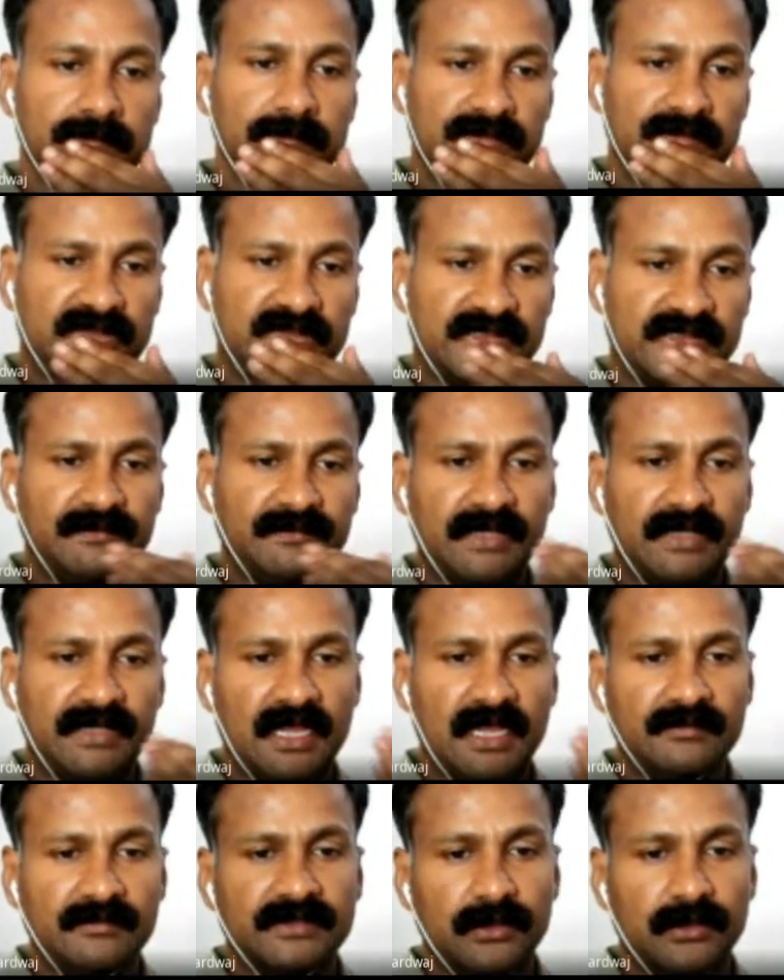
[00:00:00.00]

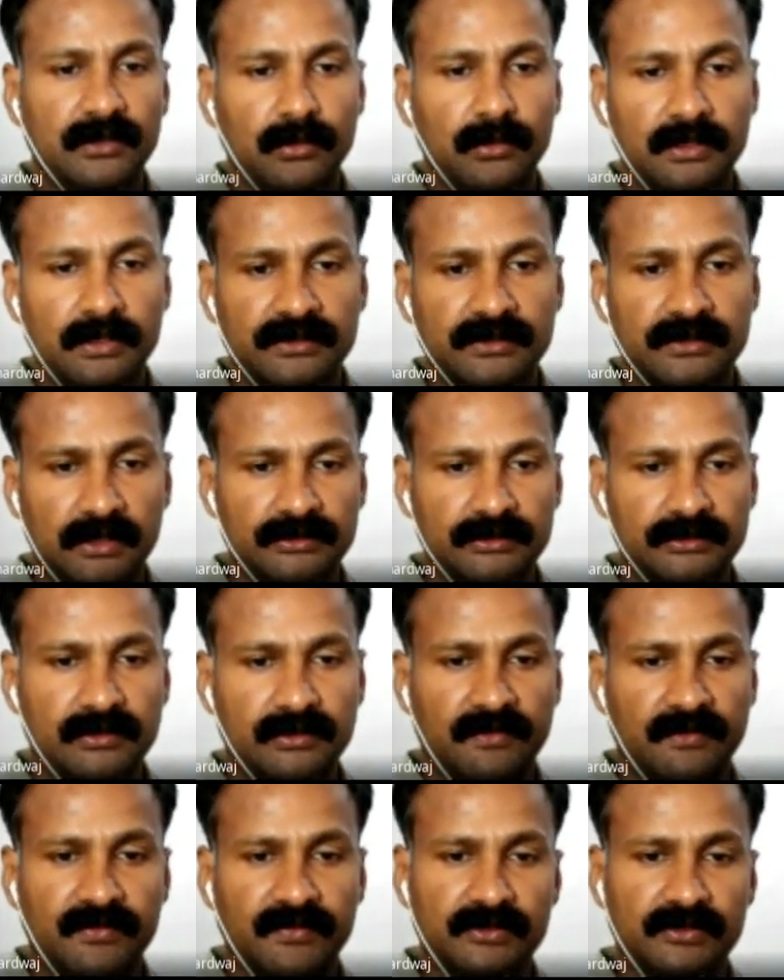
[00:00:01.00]
Sometimes the load is also
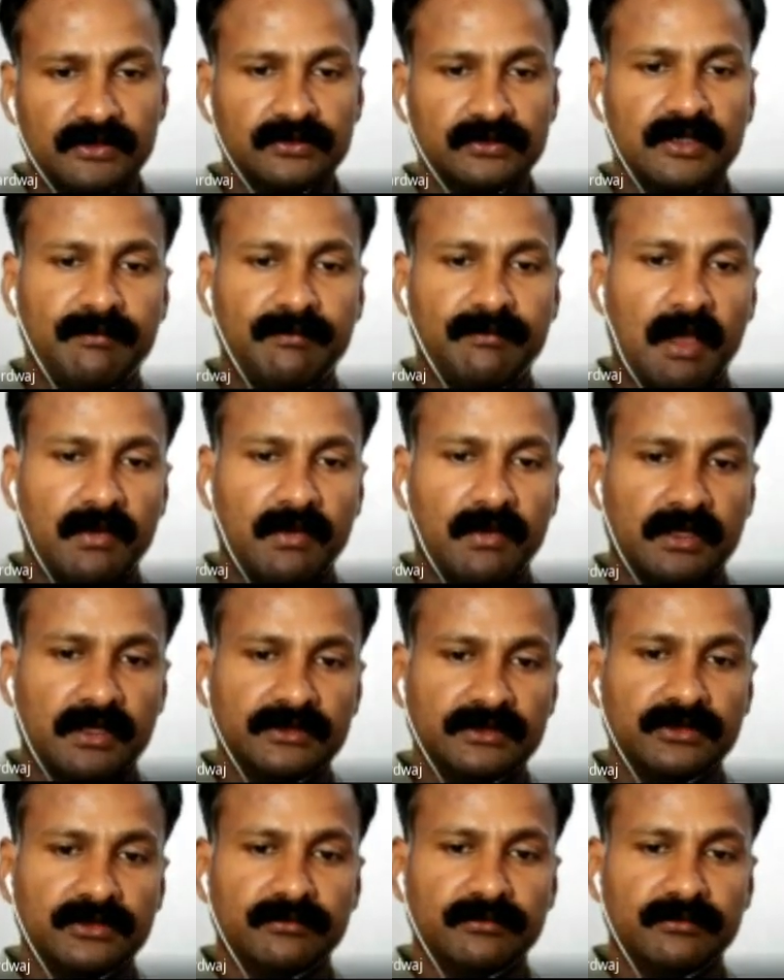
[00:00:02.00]
refers to the power
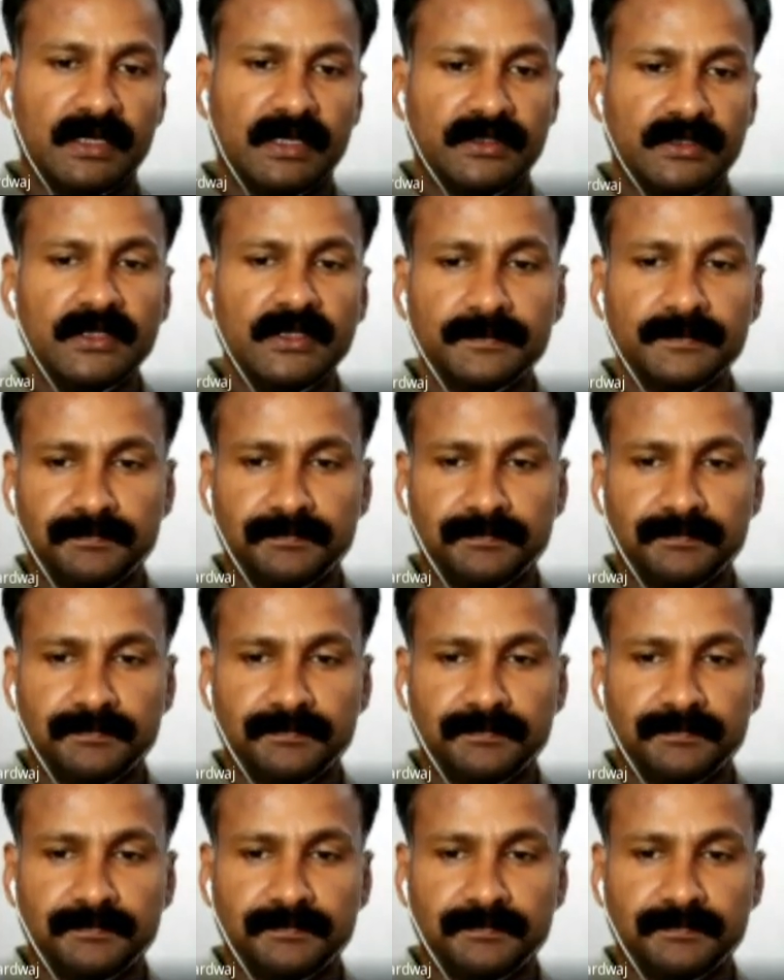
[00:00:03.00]
consumed by the